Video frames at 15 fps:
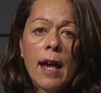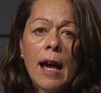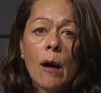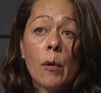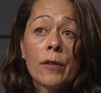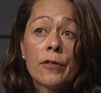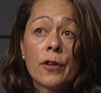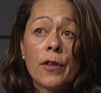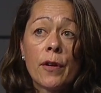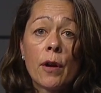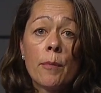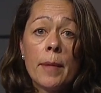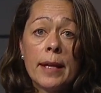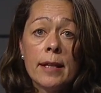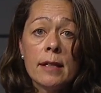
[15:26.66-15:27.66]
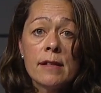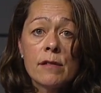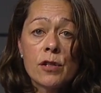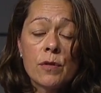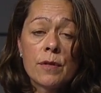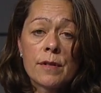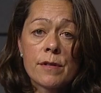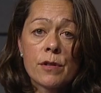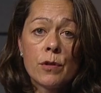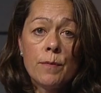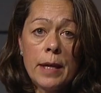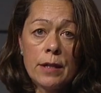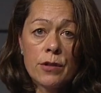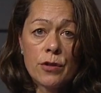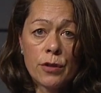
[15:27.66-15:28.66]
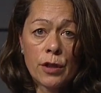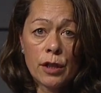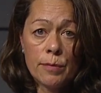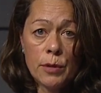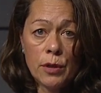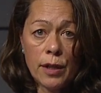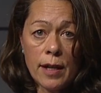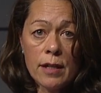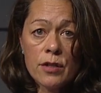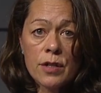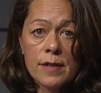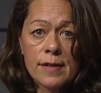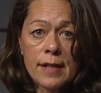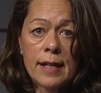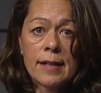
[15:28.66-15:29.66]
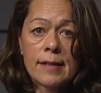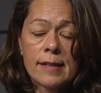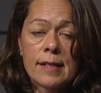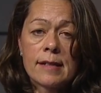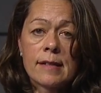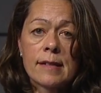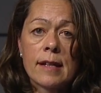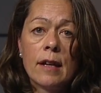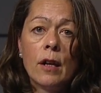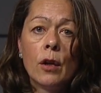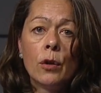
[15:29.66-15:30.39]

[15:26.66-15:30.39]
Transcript: However, there are many students who major in communication sciences